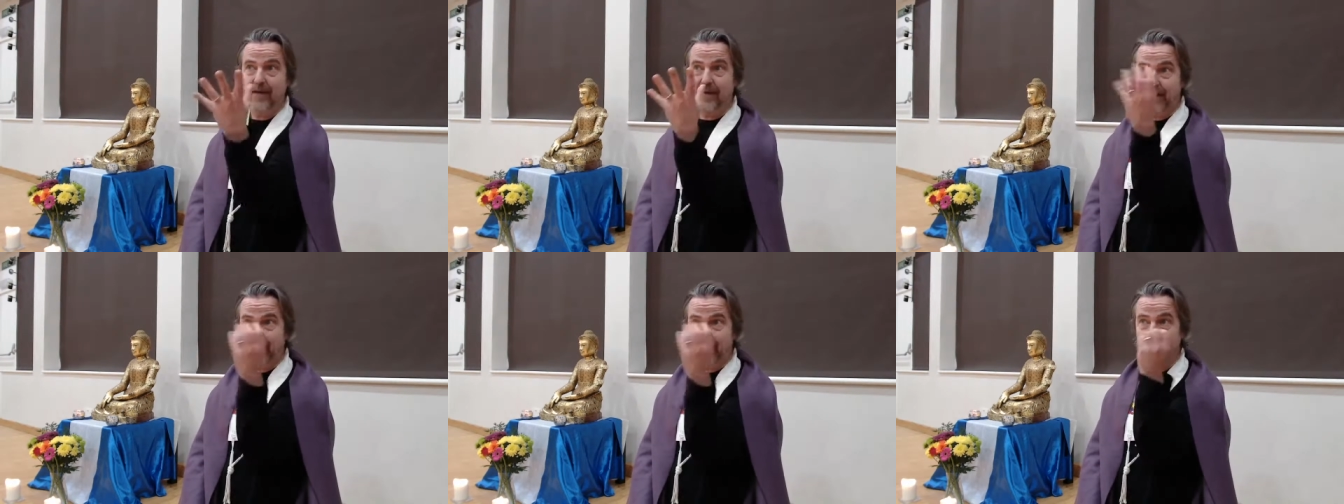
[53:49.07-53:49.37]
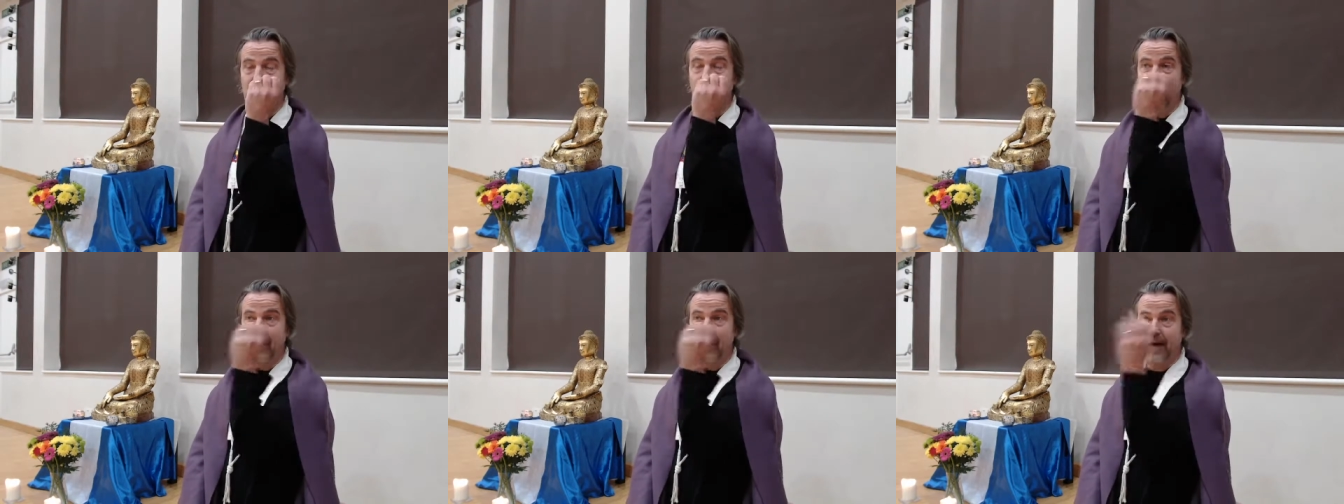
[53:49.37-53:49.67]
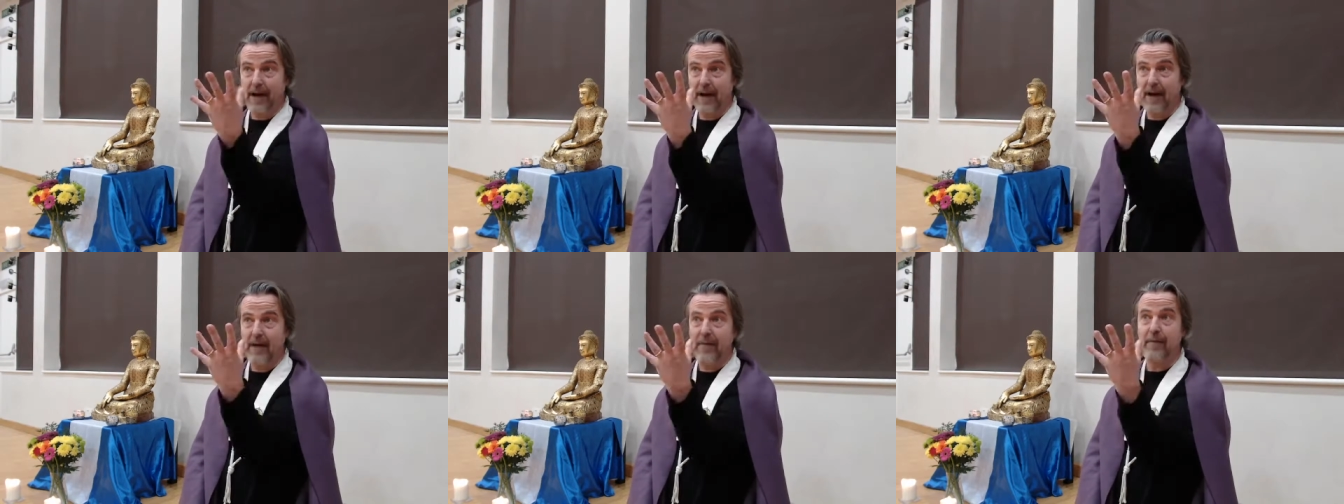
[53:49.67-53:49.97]
this sort of
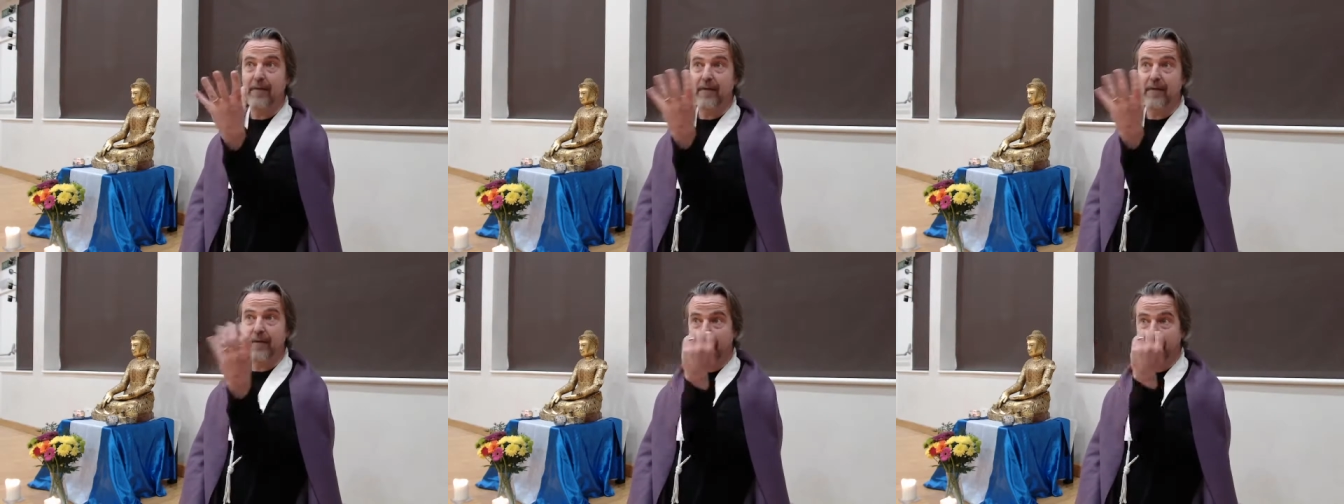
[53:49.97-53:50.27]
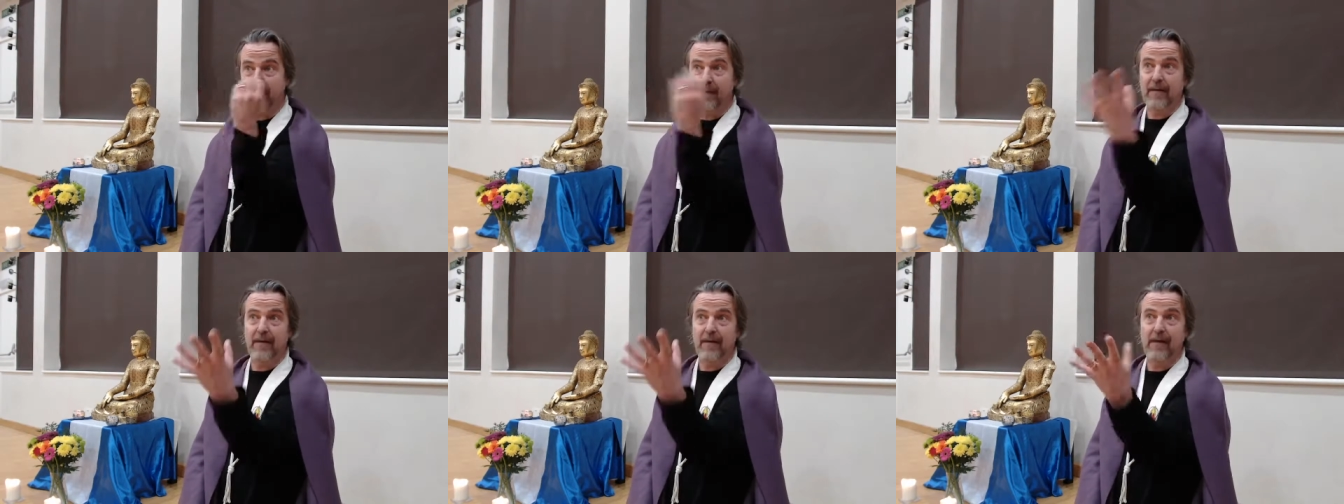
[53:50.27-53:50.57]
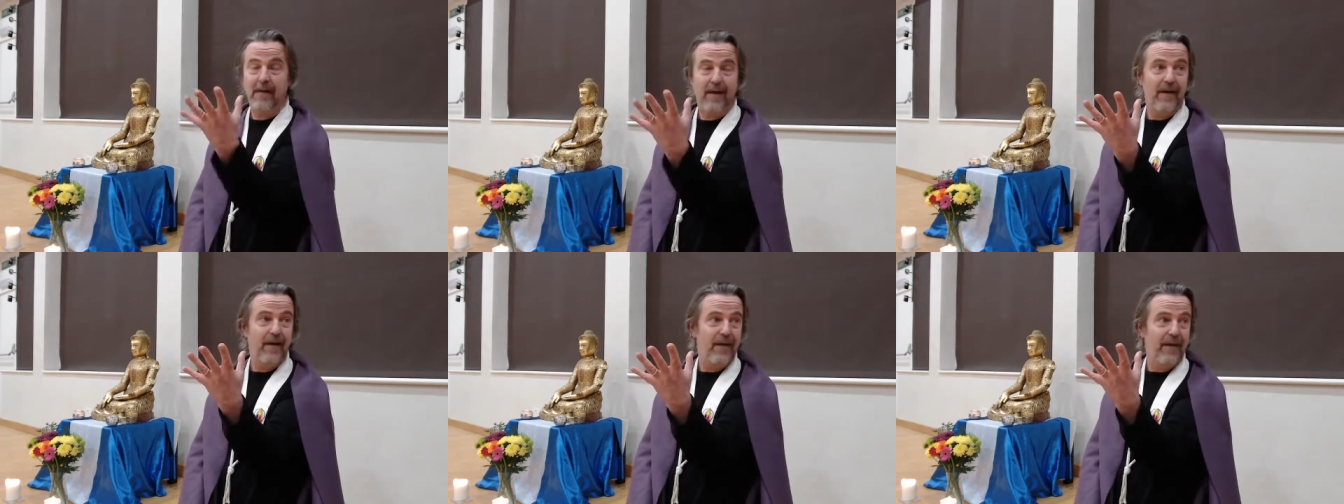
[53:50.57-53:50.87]
glimpses
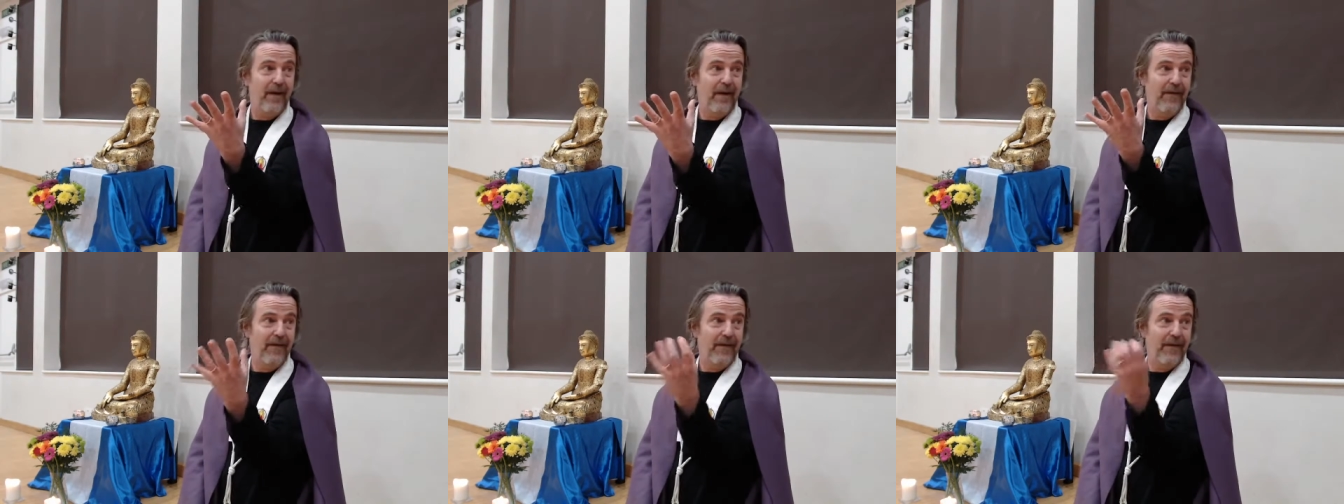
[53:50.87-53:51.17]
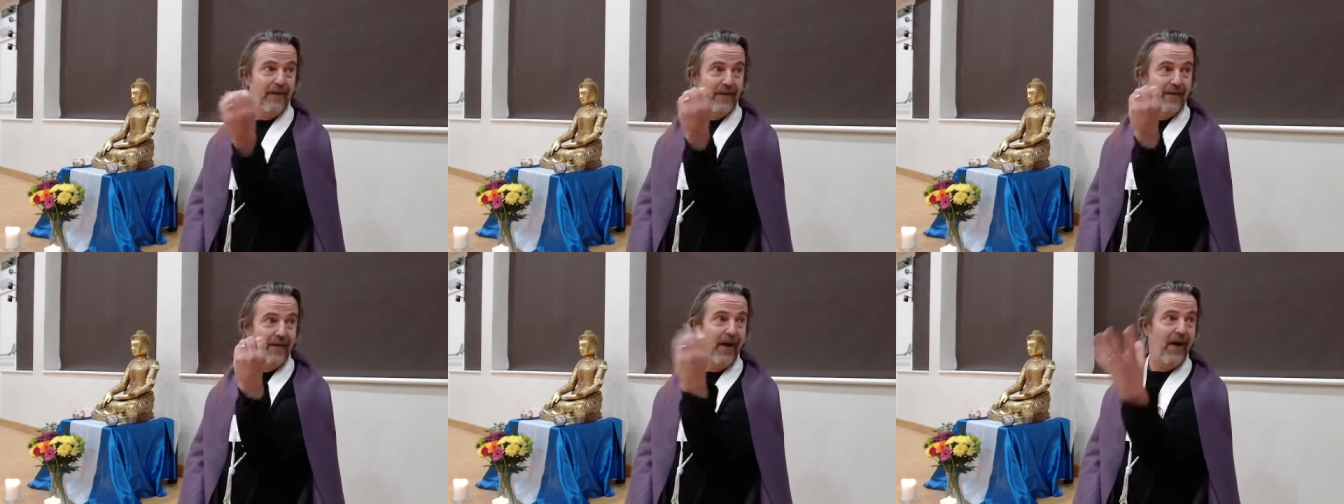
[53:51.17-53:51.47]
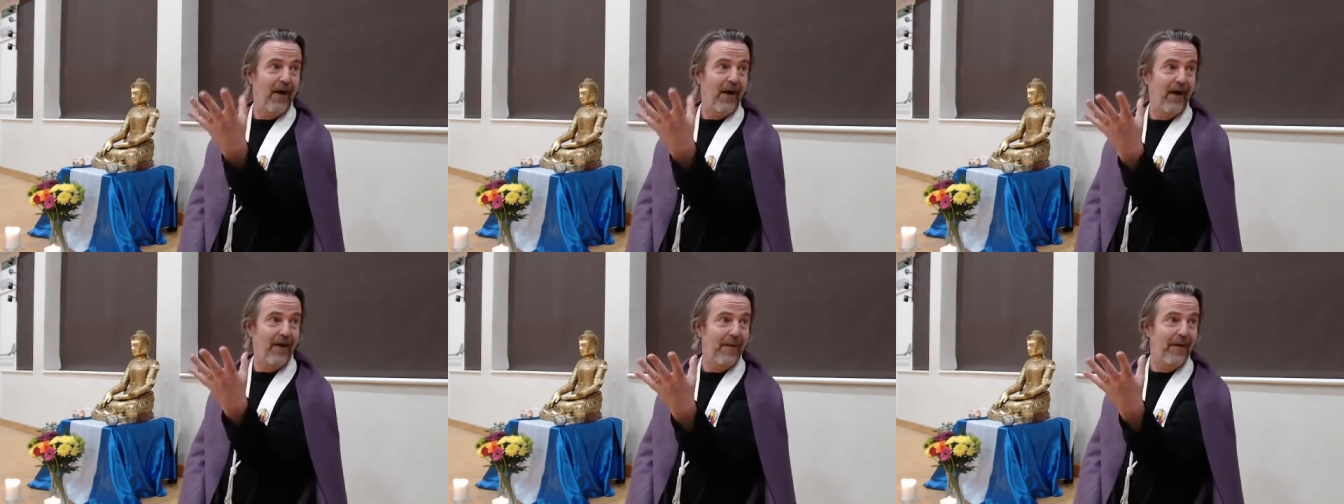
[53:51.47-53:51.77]
of this
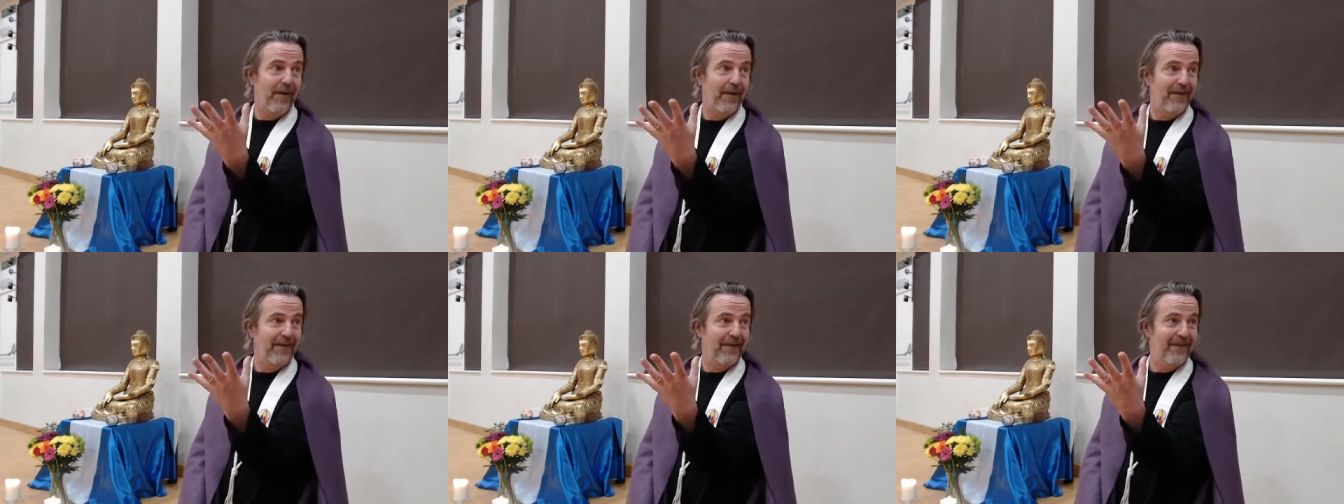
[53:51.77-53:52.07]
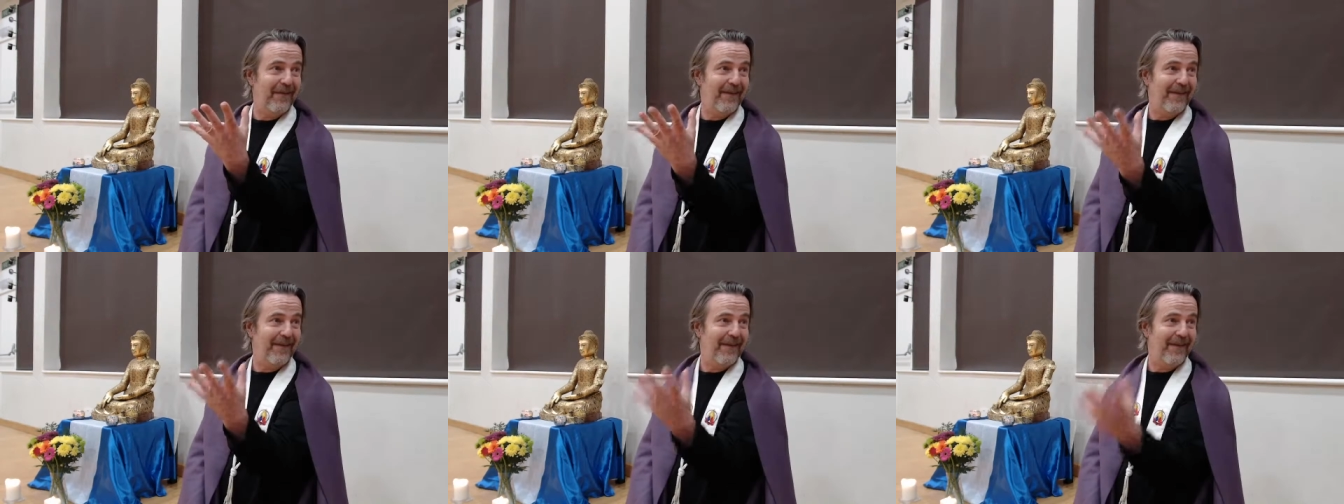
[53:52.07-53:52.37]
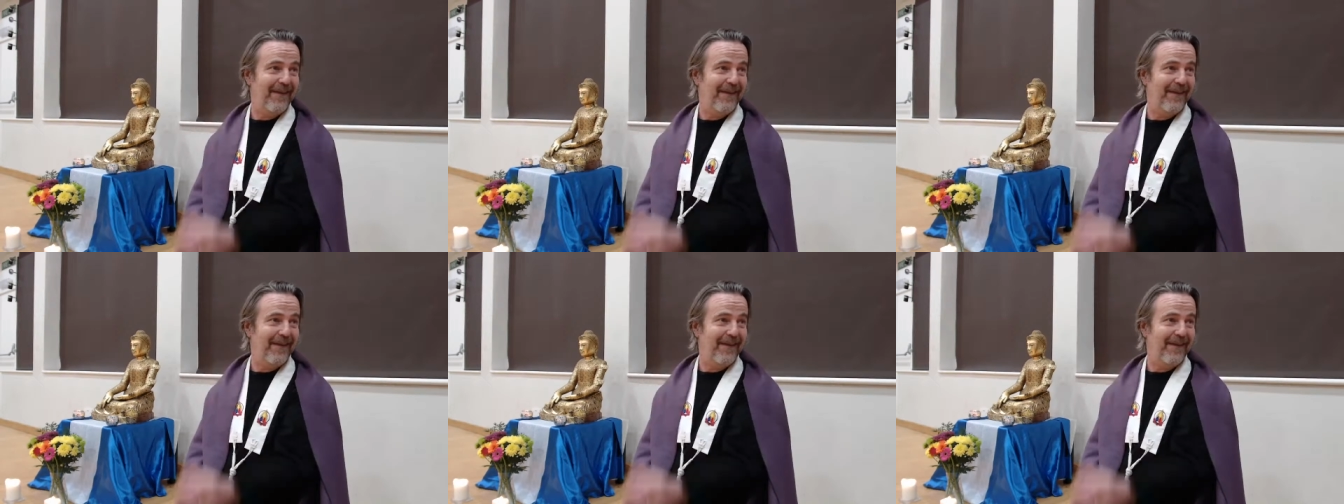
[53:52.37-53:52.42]
timeless